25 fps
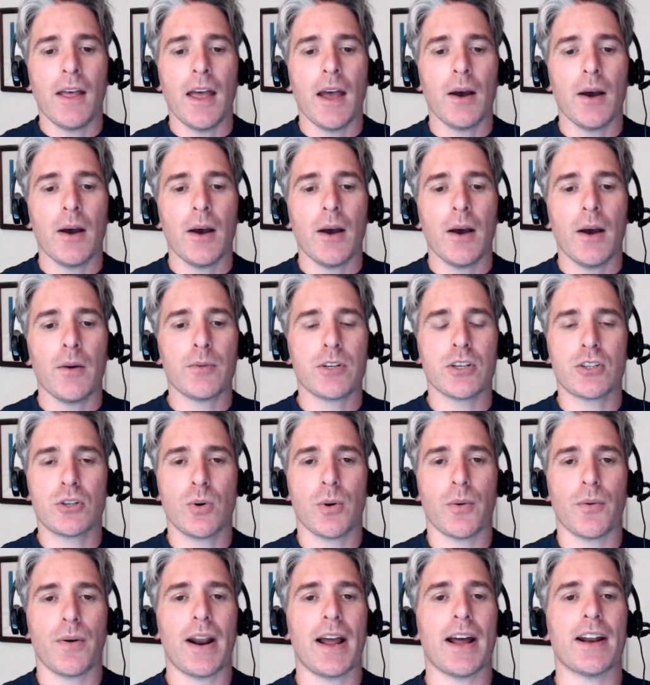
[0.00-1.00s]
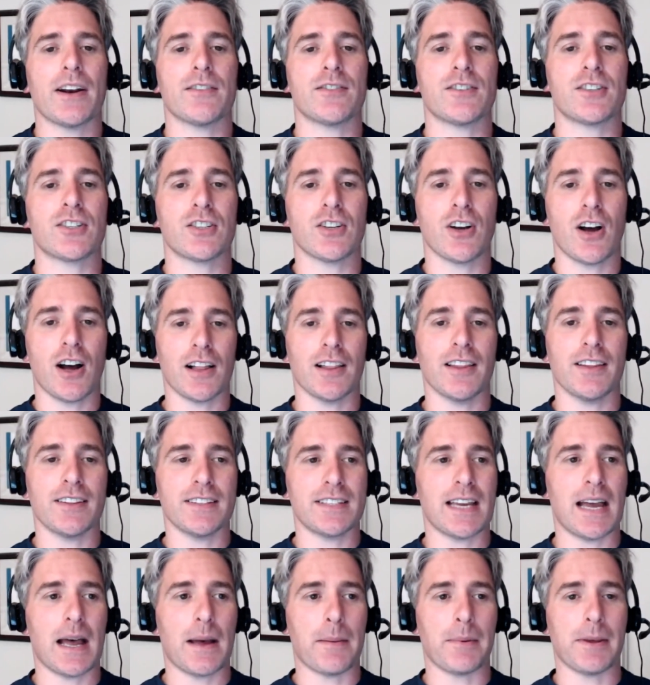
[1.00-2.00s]
And we'll just do a round of
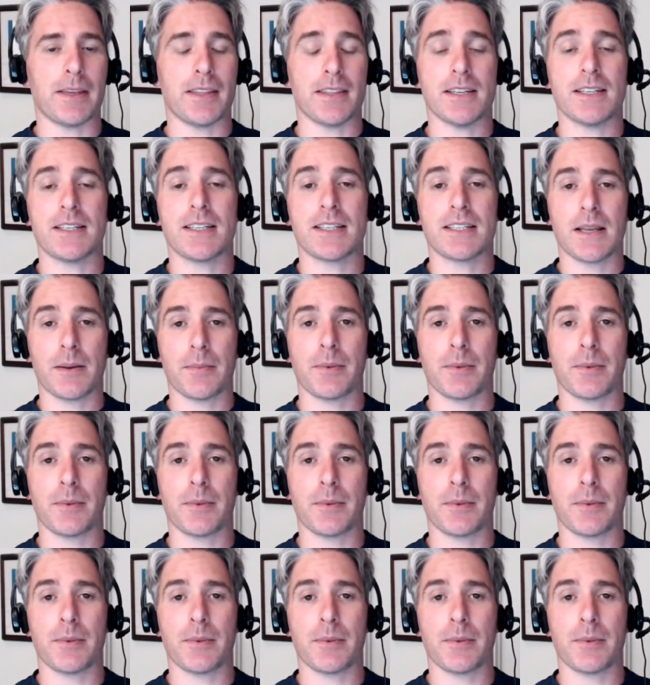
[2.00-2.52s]
silent tapping.